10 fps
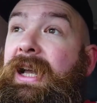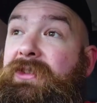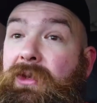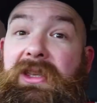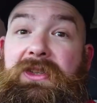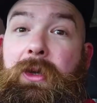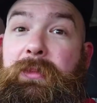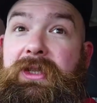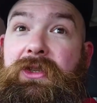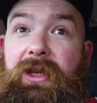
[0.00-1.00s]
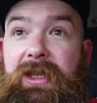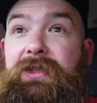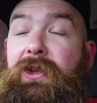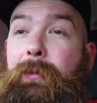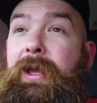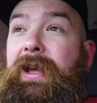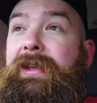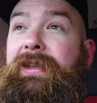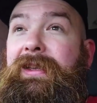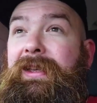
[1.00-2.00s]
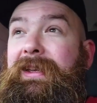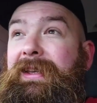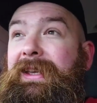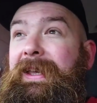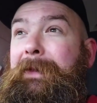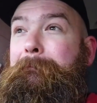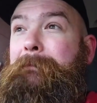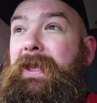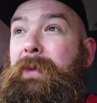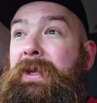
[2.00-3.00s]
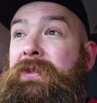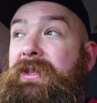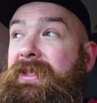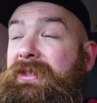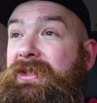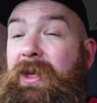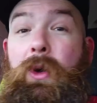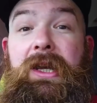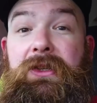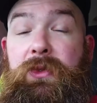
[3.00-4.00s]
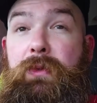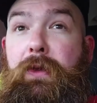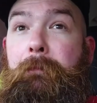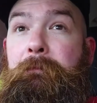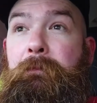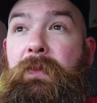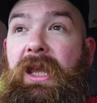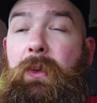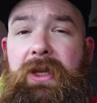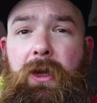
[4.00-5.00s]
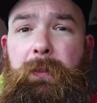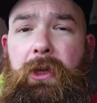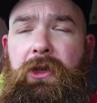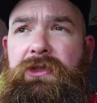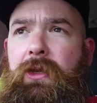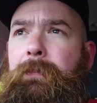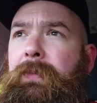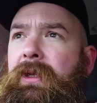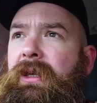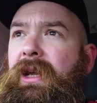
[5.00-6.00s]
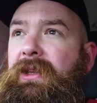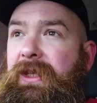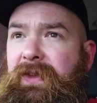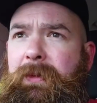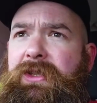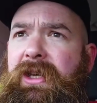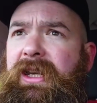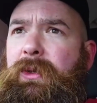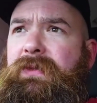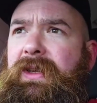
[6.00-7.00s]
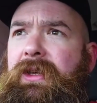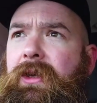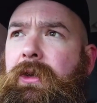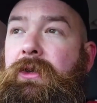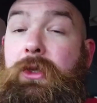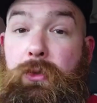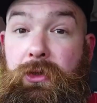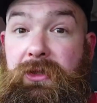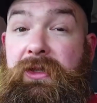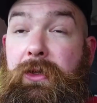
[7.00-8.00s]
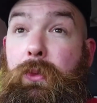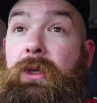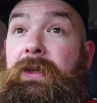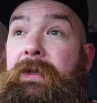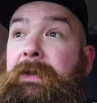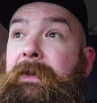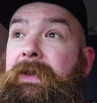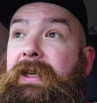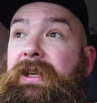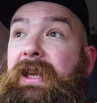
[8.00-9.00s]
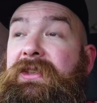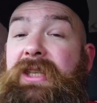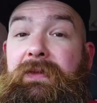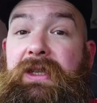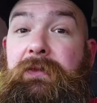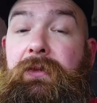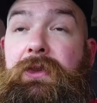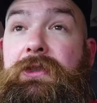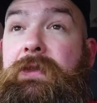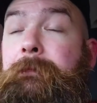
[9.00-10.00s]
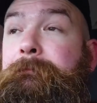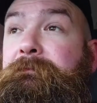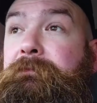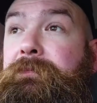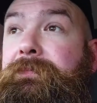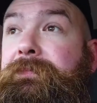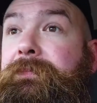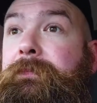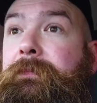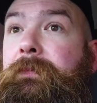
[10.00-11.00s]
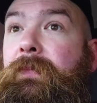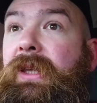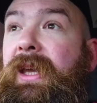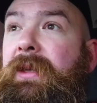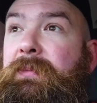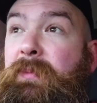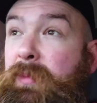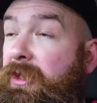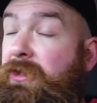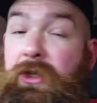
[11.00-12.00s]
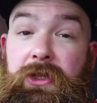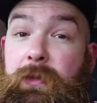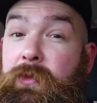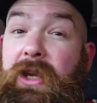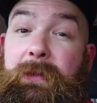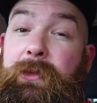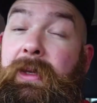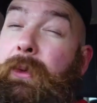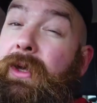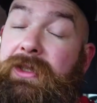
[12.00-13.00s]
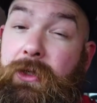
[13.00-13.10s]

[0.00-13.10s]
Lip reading: I stole his composition and he stole mine. It'll be interesting to see what he does with them, how he composed them. I'll definitely be checking out his video, you should too, and see the difference. But you should go subscribe to him anyway.